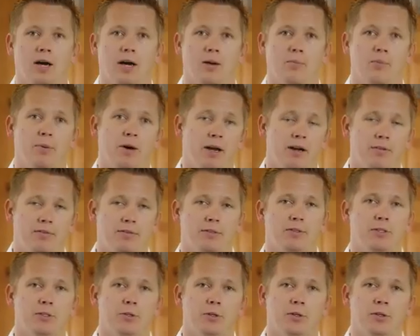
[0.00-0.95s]
I bought it for
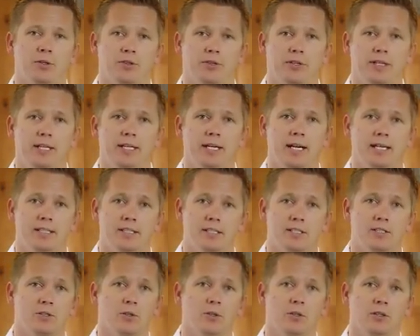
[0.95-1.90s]
$203, I
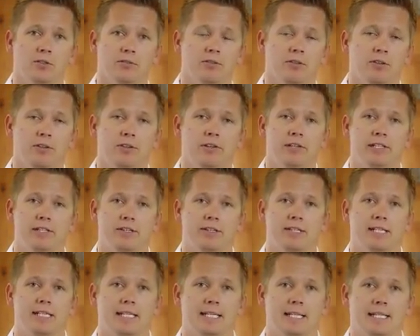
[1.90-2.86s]
just sold it for
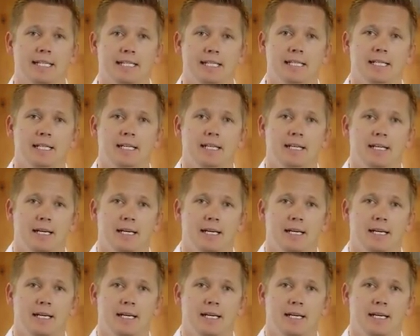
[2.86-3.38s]
$339.